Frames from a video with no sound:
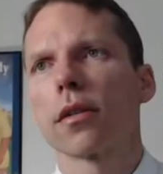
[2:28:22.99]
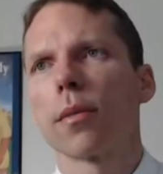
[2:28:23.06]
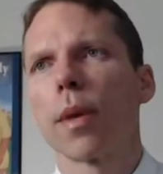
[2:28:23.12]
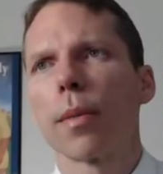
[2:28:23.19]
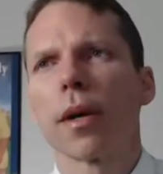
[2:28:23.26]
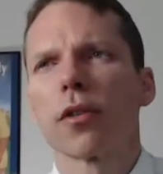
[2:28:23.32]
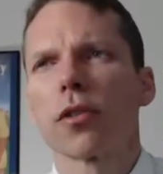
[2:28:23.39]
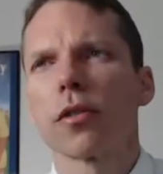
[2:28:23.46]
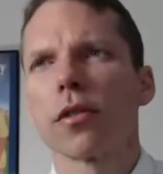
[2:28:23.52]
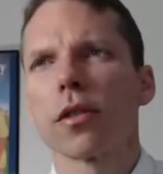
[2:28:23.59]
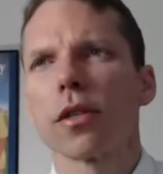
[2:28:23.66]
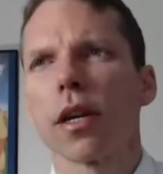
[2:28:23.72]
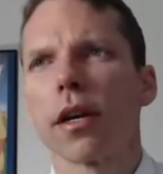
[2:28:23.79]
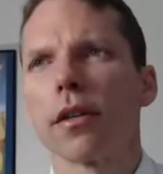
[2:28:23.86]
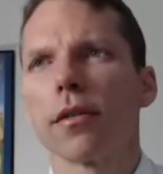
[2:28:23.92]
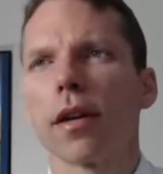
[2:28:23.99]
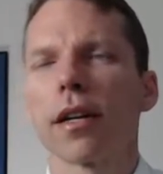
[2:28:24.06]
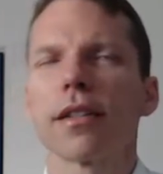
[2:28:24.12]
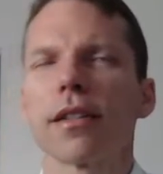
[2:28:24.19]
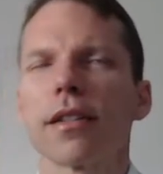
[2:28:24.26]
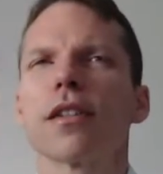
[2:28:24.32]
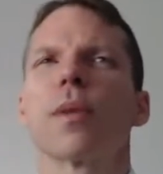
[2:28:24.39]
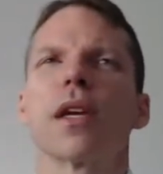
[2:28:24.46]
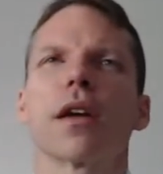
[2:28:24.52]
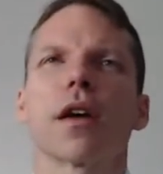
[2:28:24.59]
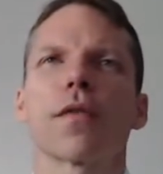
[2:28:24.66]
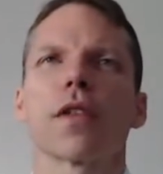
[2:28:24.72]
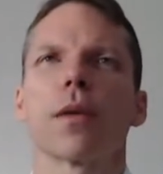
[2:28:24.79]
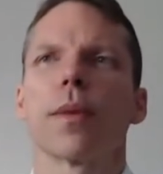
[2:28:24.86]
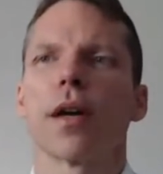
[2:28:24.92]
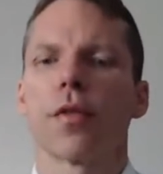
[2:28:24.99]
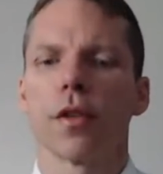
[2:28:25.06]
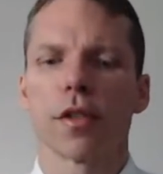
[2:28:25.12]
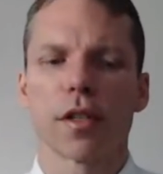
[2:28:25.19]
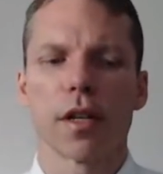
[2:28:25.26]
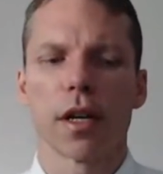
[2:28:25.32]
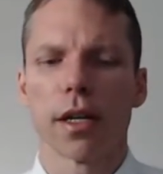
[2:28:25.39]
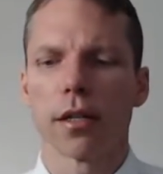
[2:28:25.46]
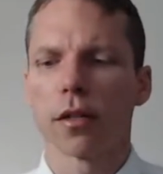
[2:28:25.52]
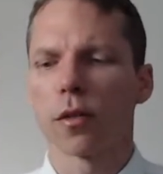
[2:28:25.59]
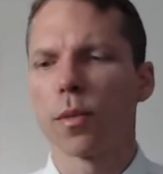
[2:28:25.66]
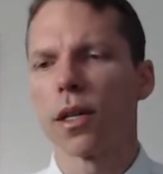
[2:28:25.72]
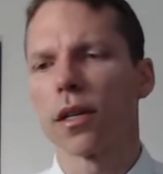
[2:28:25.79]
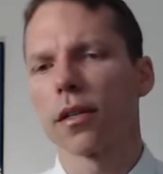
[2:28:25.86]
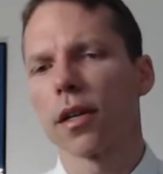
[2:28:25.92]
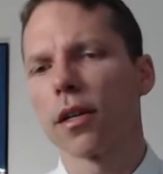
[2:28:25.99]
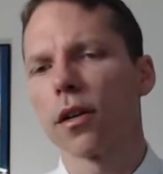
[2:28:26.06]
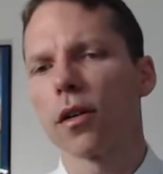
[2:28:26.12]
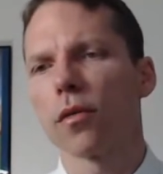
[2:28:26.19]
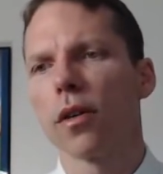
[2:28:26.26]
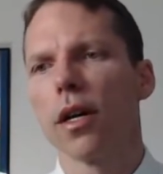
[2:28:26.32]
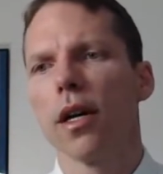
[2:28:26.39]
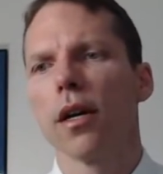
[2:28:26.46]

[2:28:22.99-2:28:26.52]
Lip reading: Maybe I shouldn't say, I need to be careful about these sayings because I know